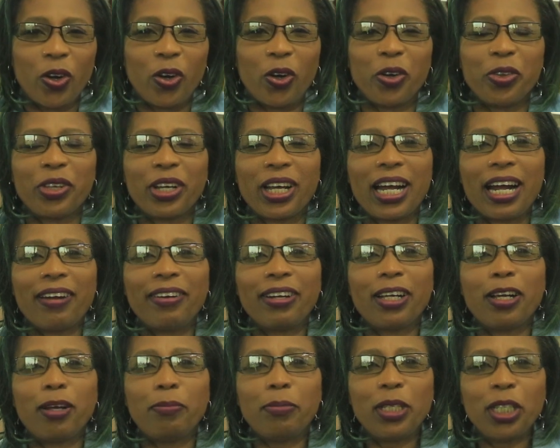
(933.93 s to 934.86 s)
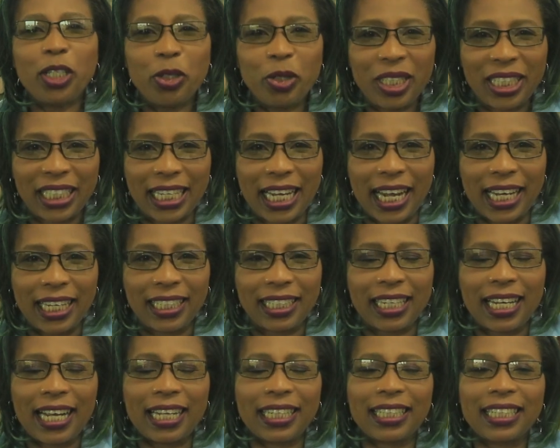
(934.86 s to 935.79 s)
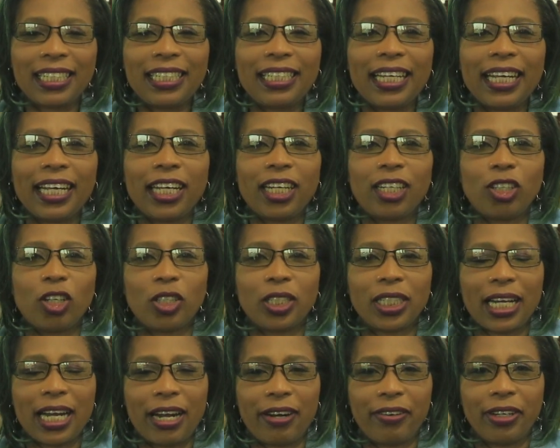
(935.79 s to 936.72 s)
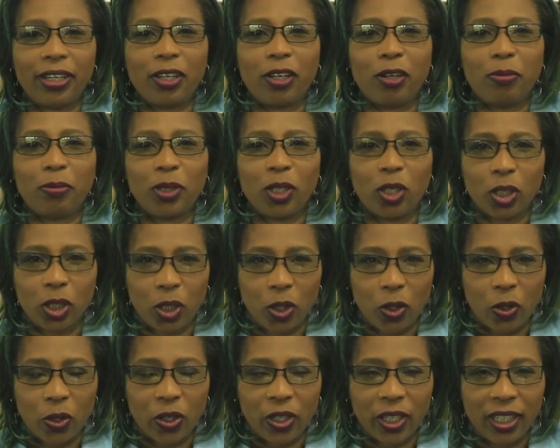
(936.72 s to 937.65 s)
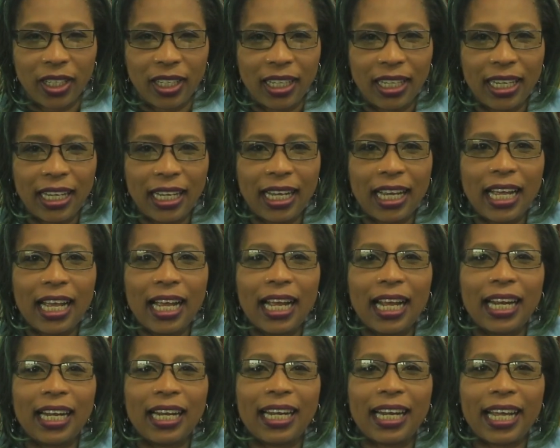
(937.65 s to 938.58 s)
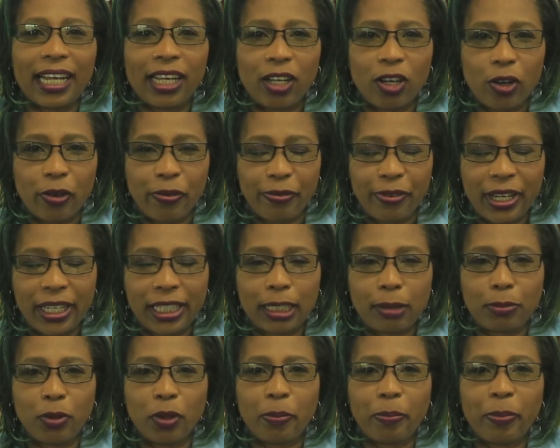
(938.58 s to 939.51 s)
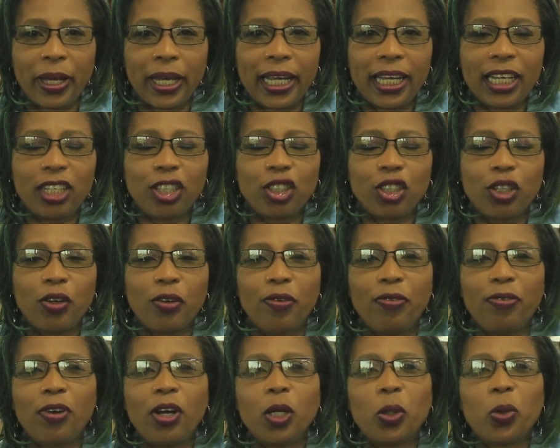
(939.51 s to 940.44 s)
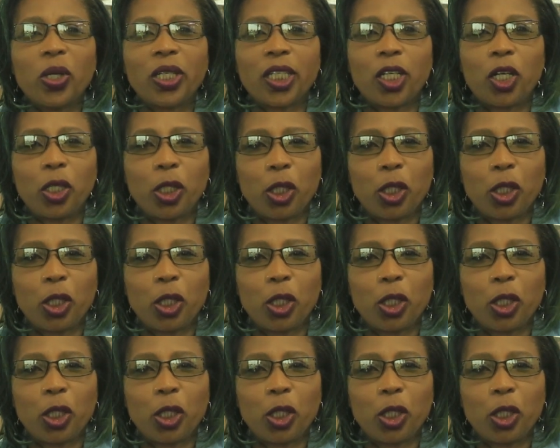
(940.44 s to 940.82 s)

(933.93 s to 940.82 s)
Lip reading: or the CARICOM news site at today.caricom.org. Like our Facebook page, follow us on